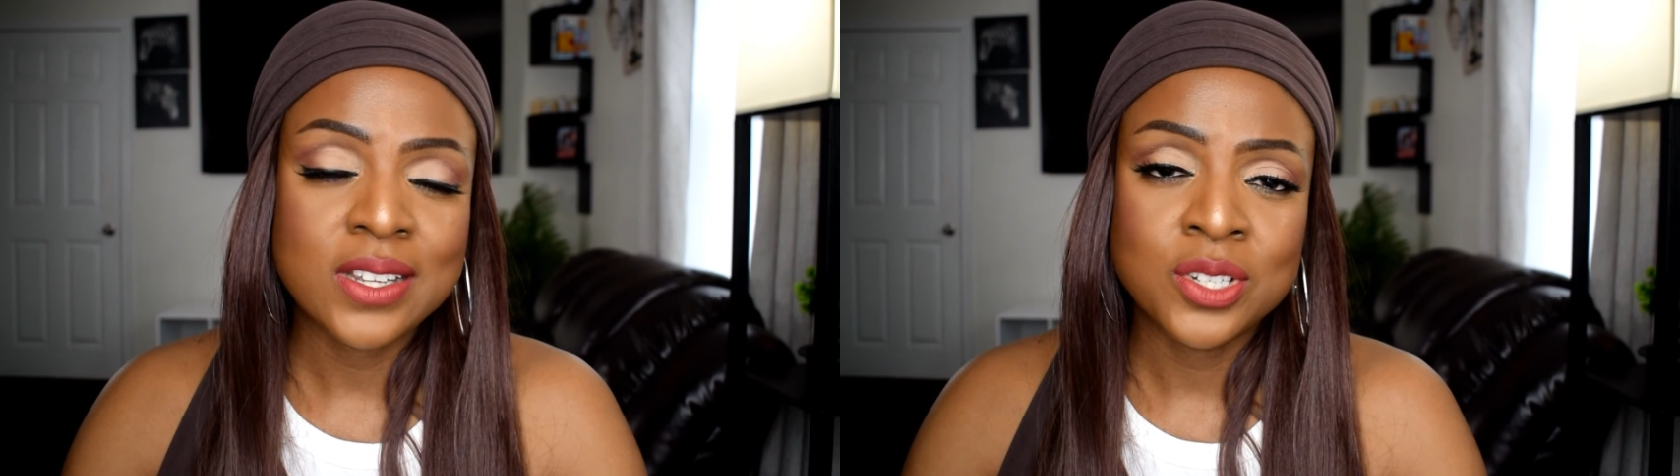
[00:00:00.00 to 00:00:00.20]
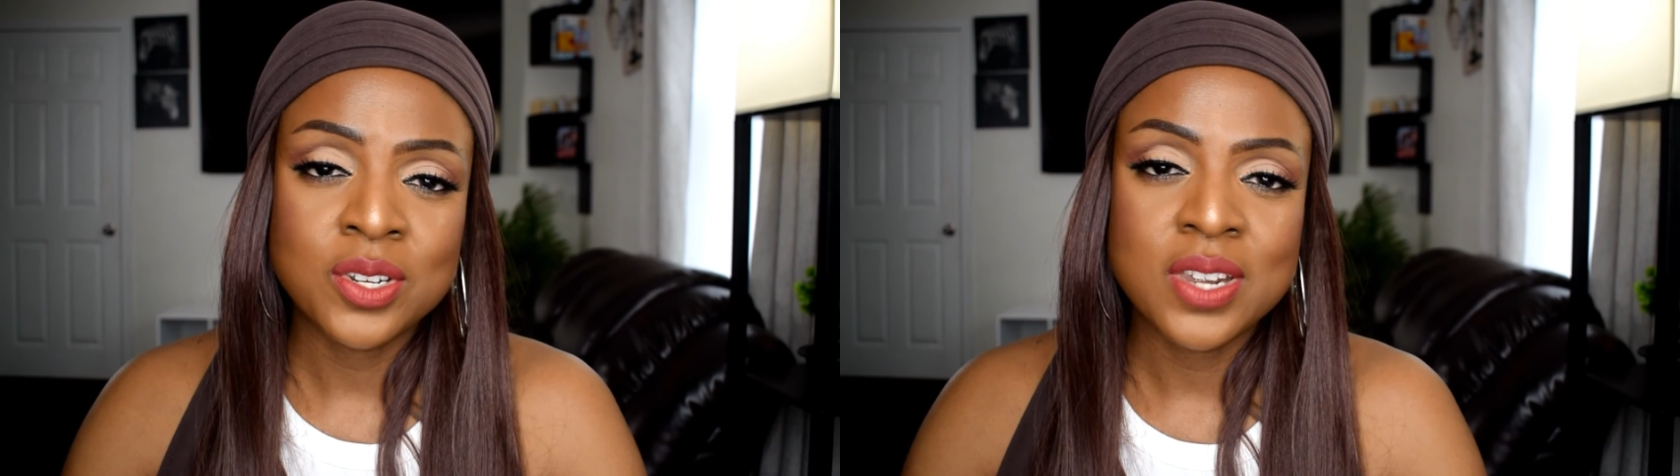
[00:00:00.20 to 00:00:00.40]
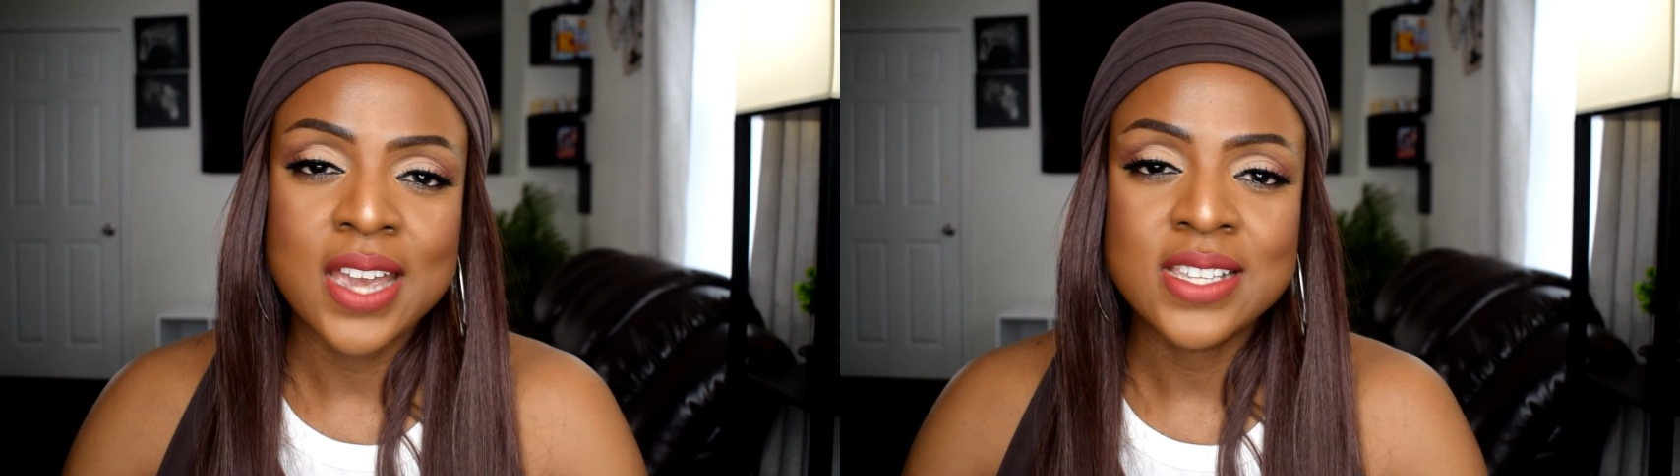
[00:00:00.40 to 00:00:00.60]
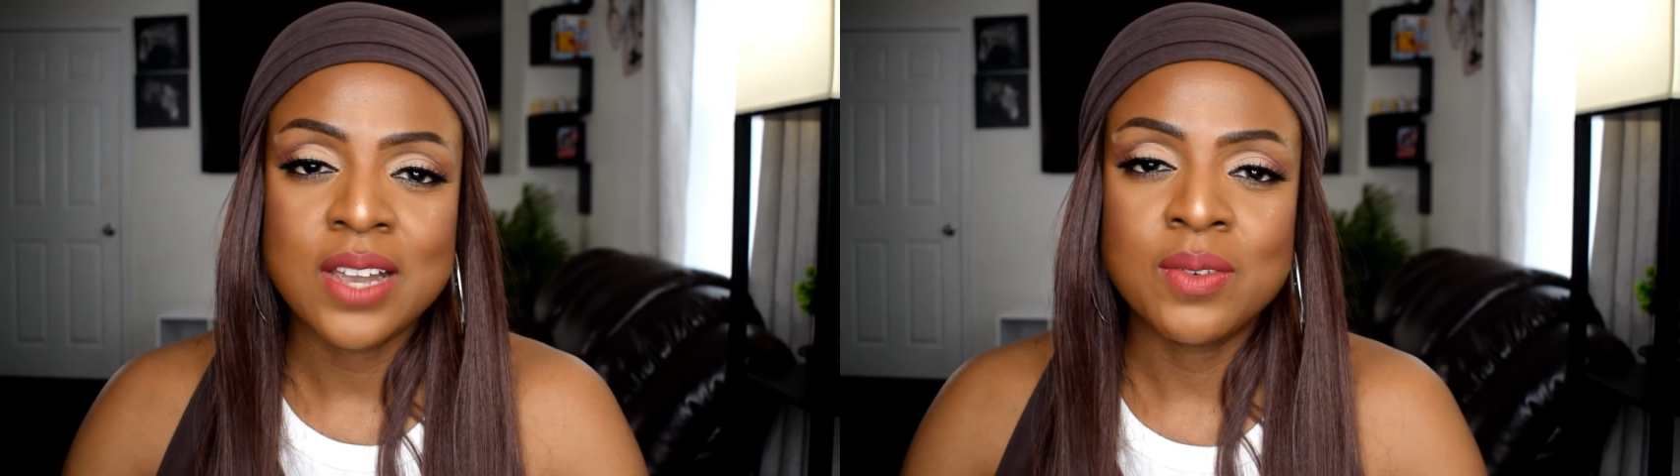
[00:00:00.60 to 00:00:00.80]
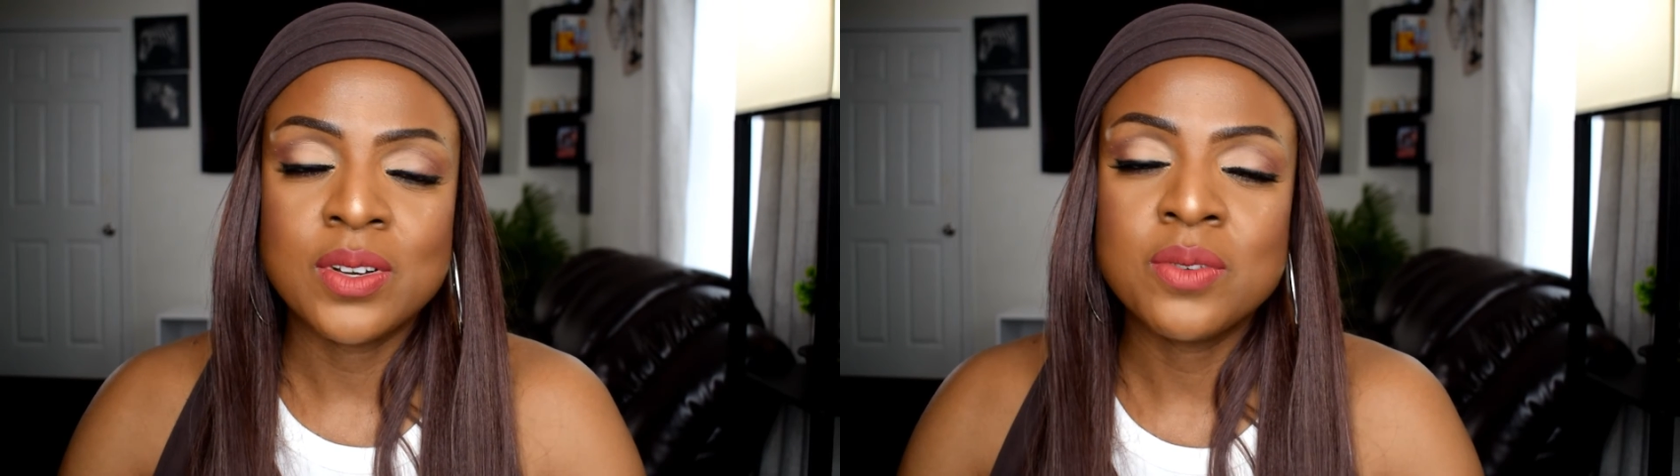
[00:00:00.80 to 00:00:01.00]
show you guys how
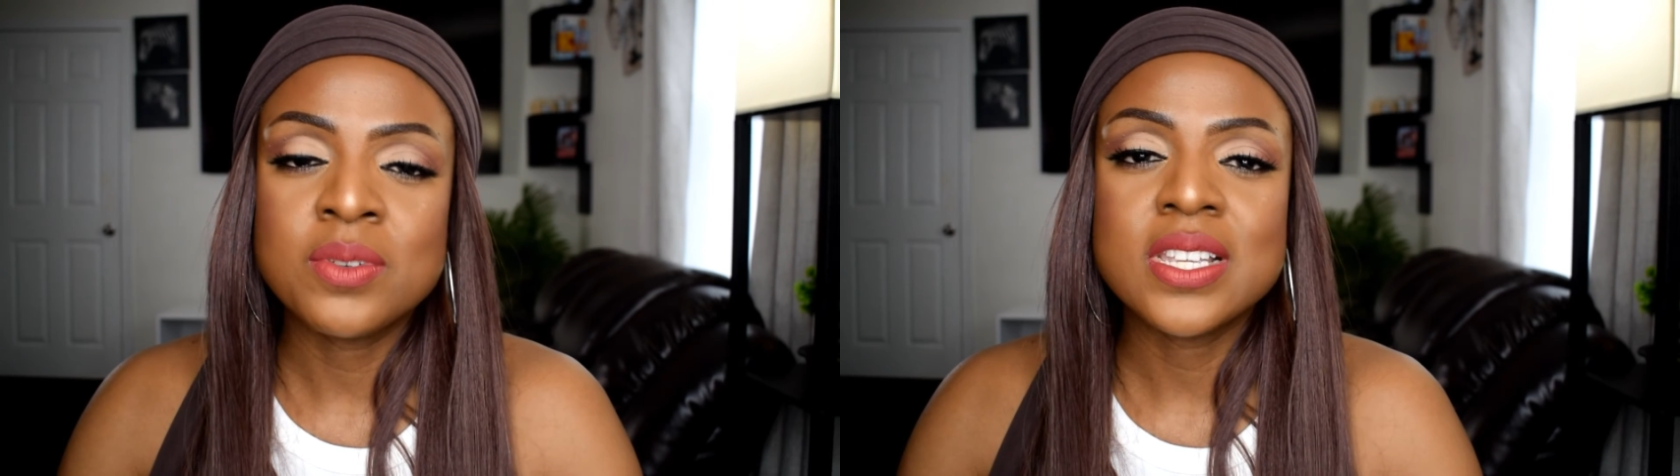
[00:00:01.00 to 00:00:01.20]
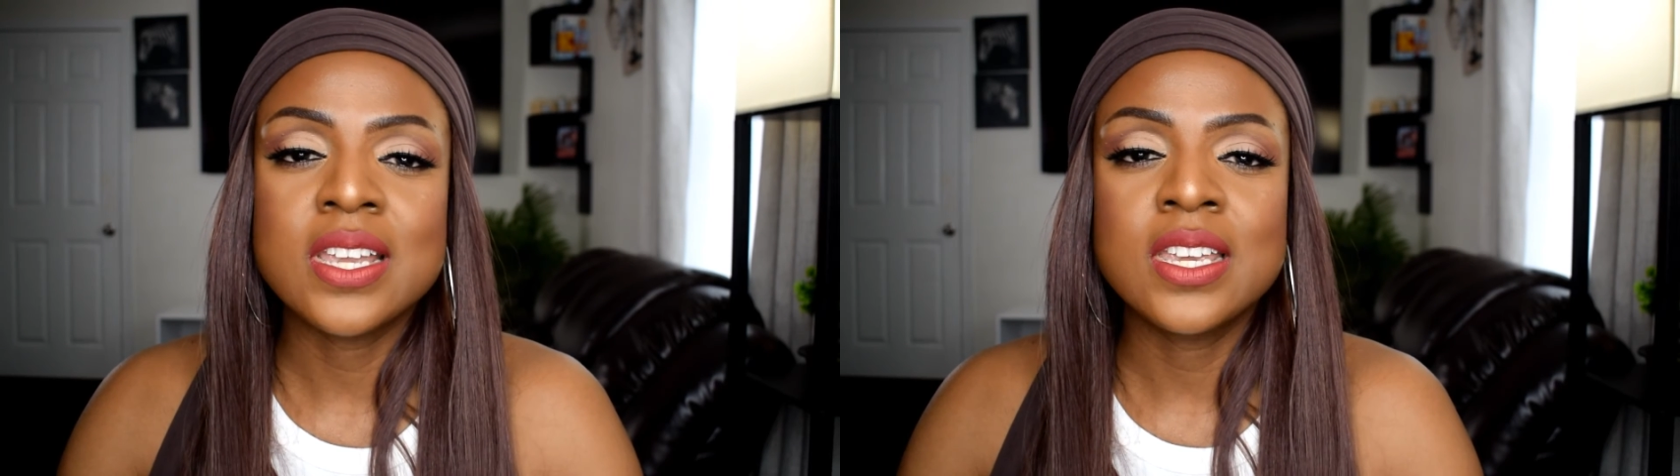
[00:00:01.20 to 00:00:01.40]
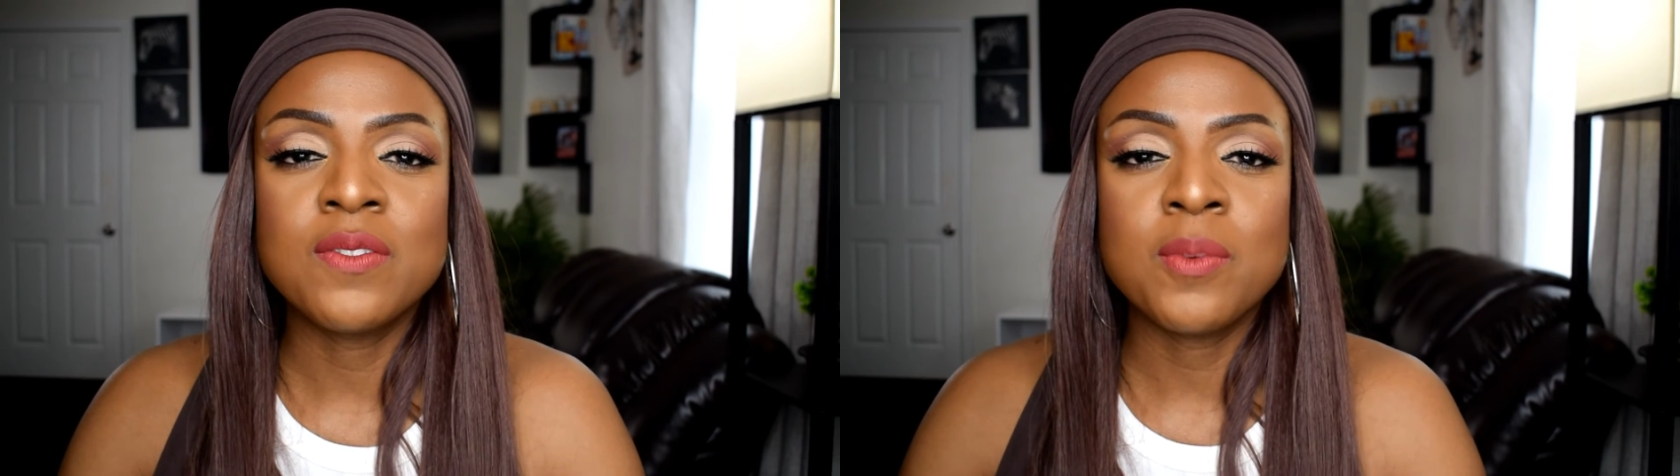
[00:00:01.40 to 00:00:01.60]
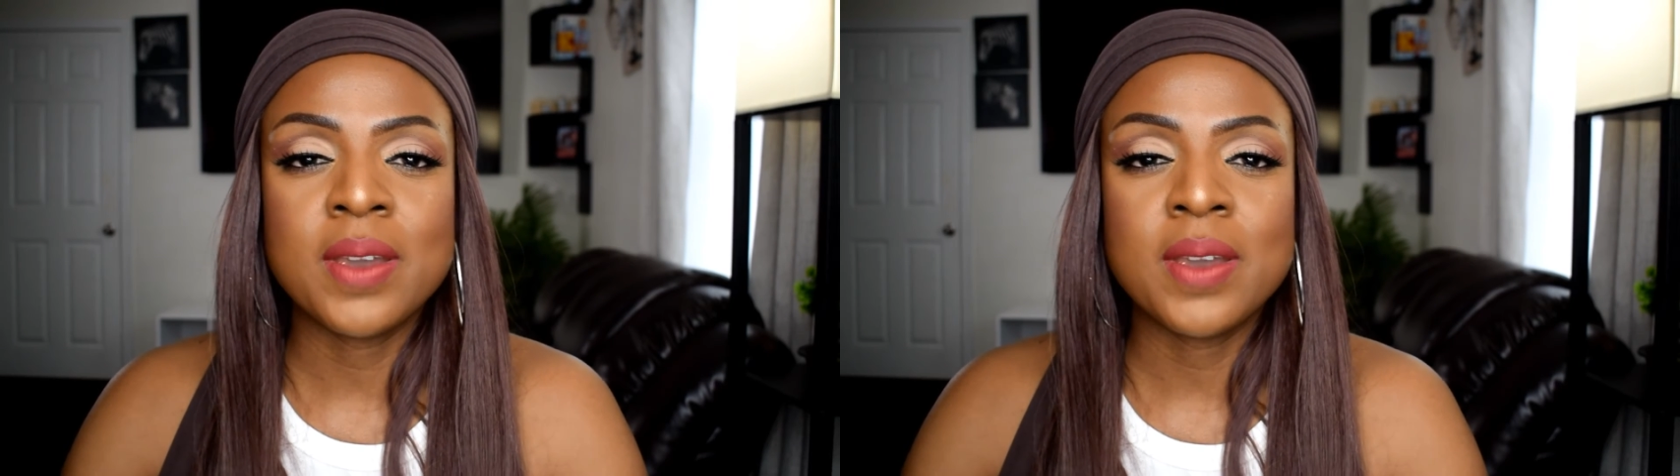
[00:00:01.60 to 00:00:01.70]
it looks and give you my